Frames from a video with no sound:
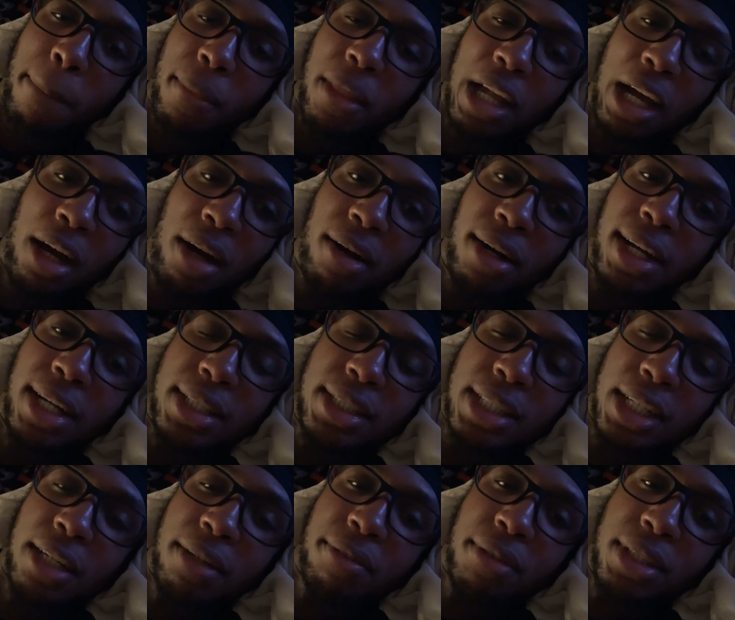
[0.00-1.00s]
I don't have
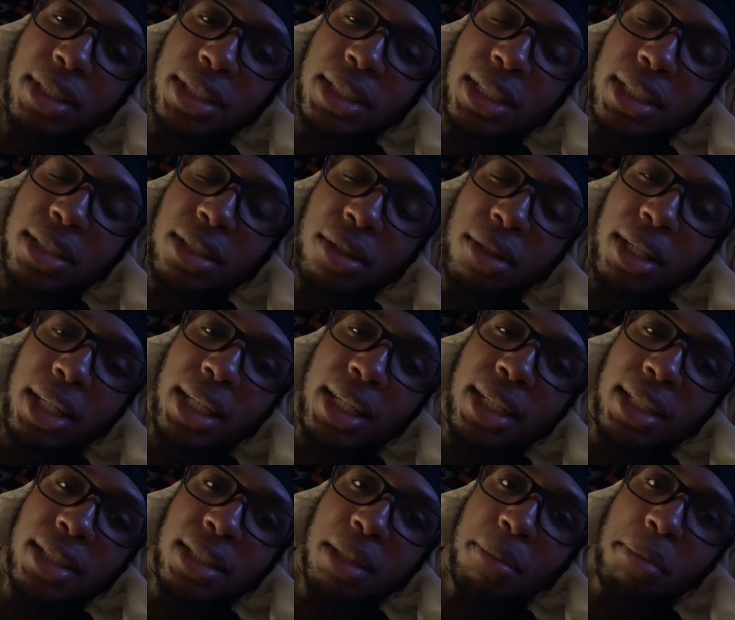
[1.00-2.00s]
time for this shit. So he
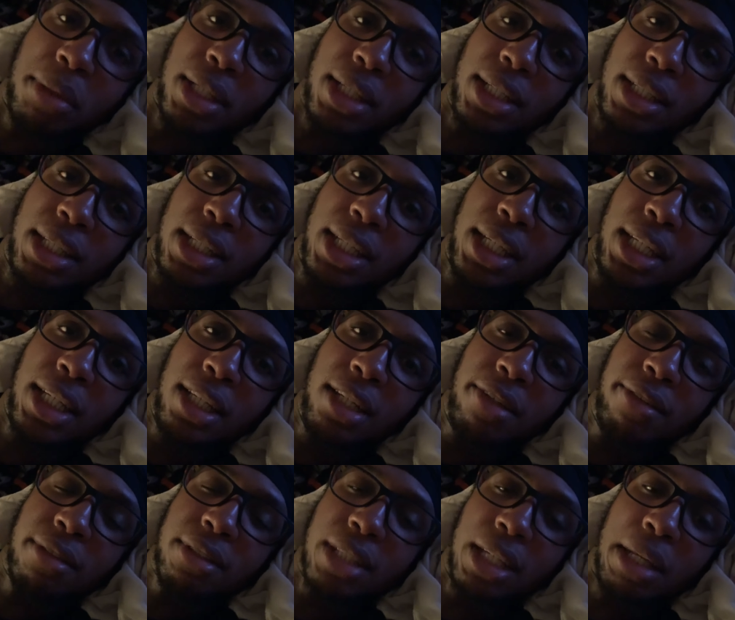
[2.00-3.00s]
gets up and he
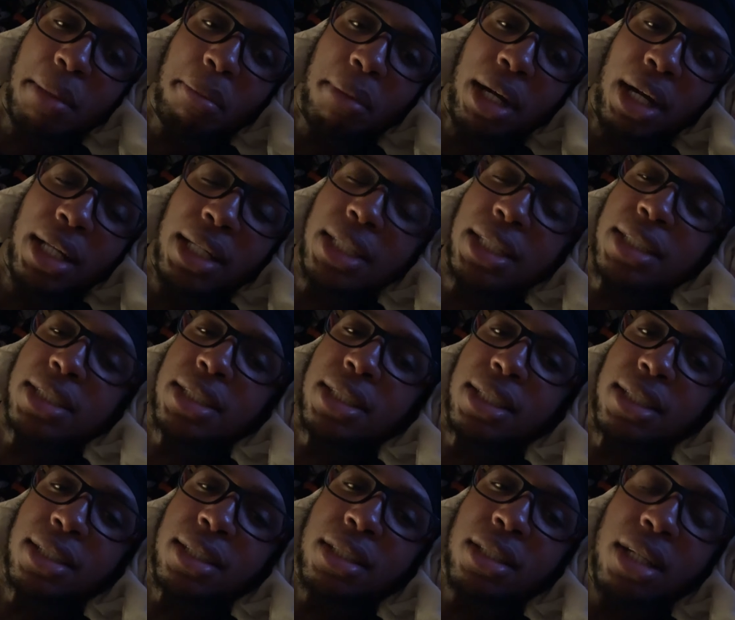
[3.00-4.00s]
leaves, and Molly is
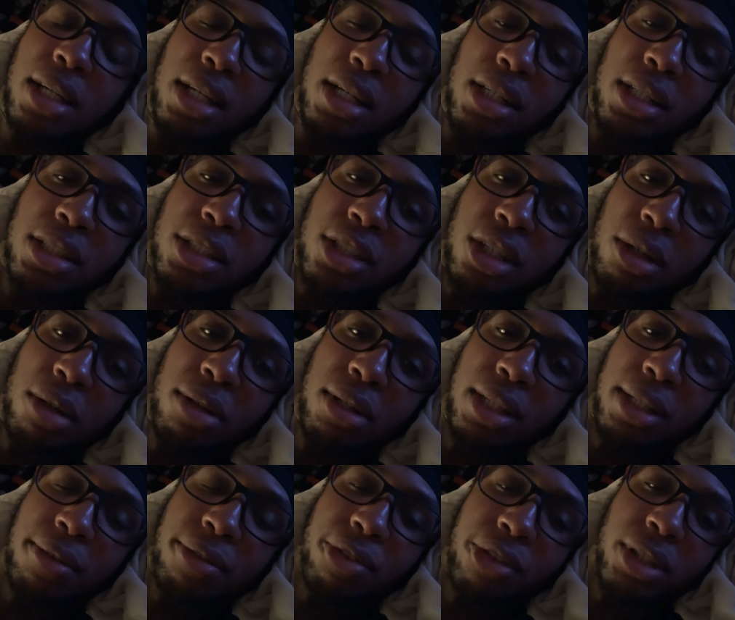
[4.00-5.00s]
just
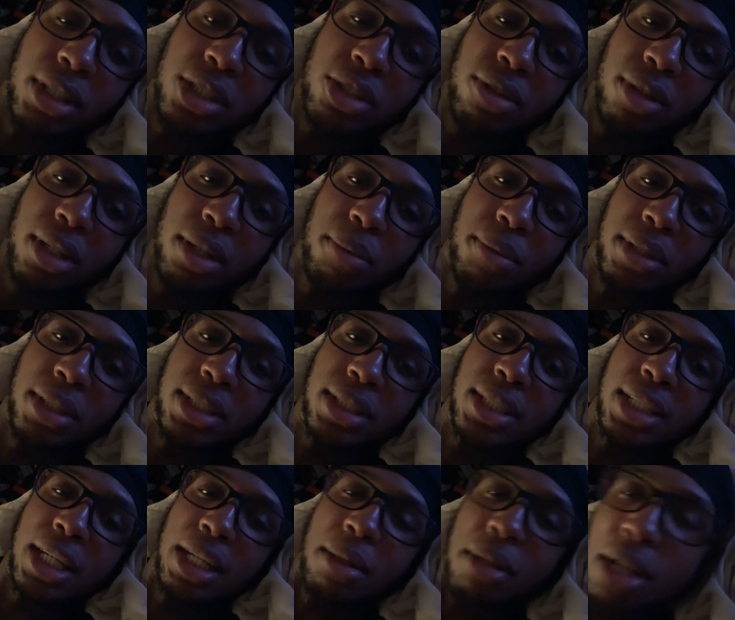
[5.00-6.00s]
totally frustrated with
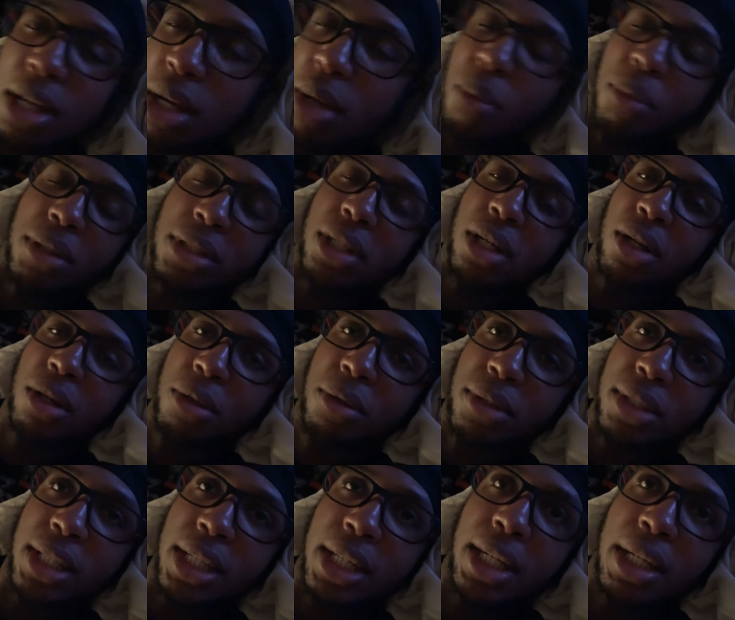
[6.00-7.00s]
the whole
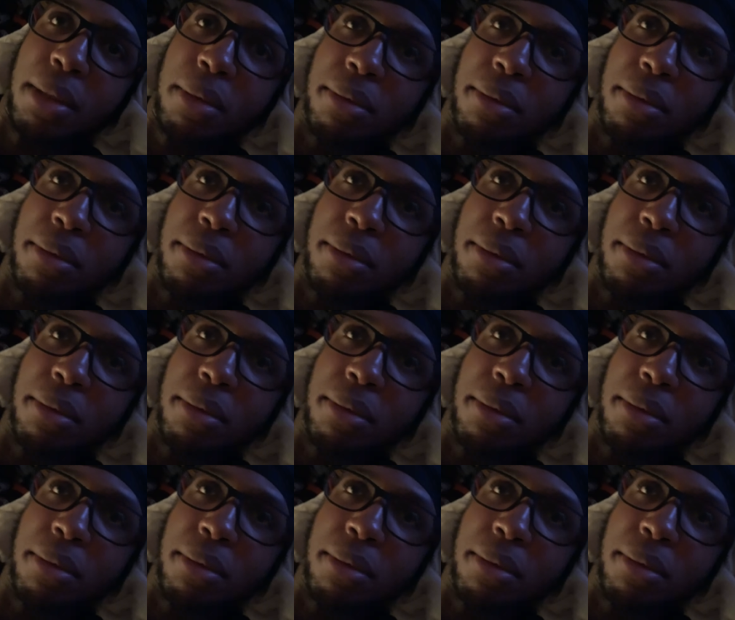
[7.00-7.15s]
thing.